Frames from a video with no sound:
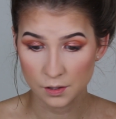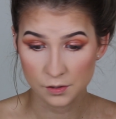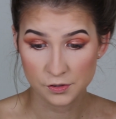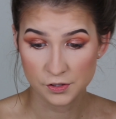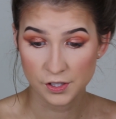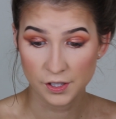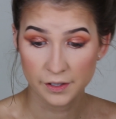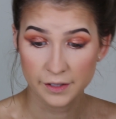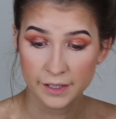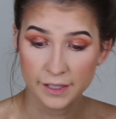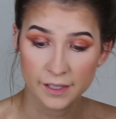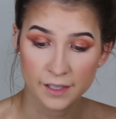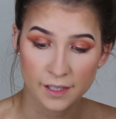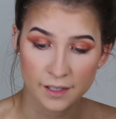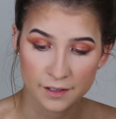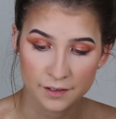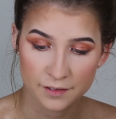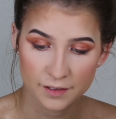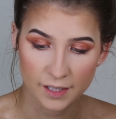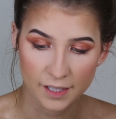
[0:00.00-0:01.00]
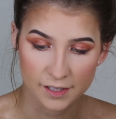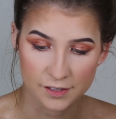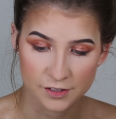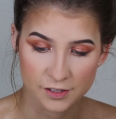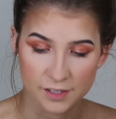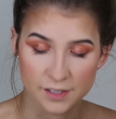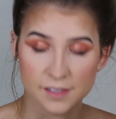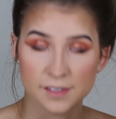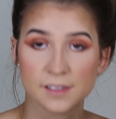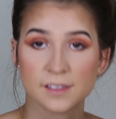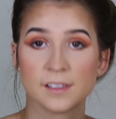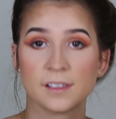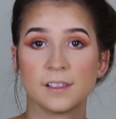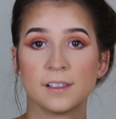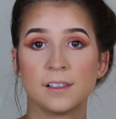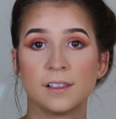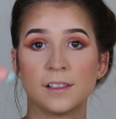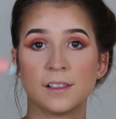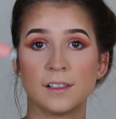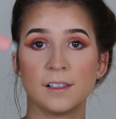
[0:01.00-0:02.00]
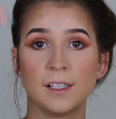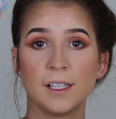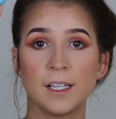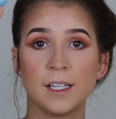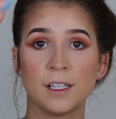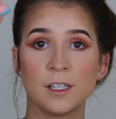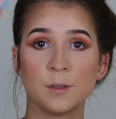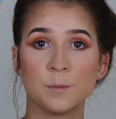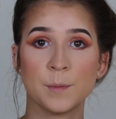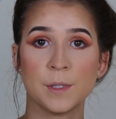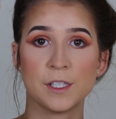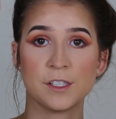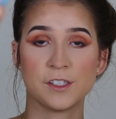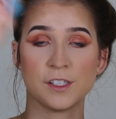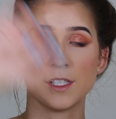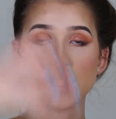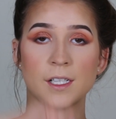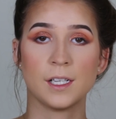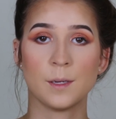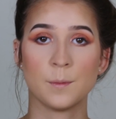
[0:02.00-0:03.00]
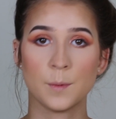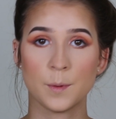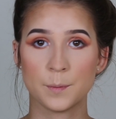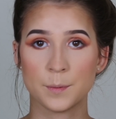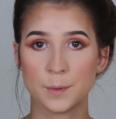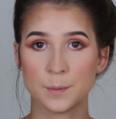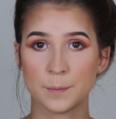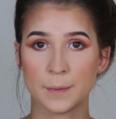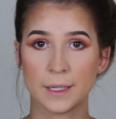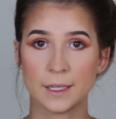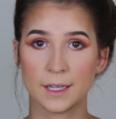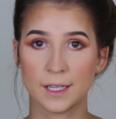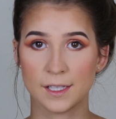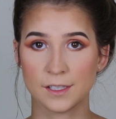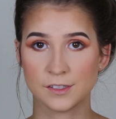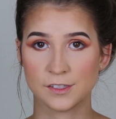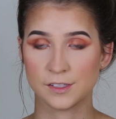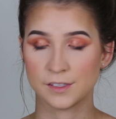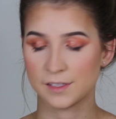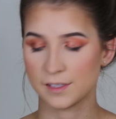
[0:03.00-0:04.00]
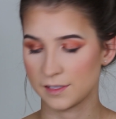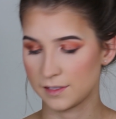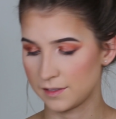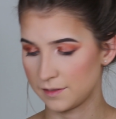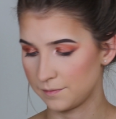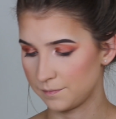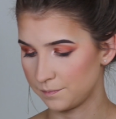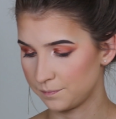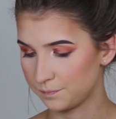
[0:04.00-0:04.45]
Oh, she already got her lashes. Intermission. I'm gonna put my lashes on.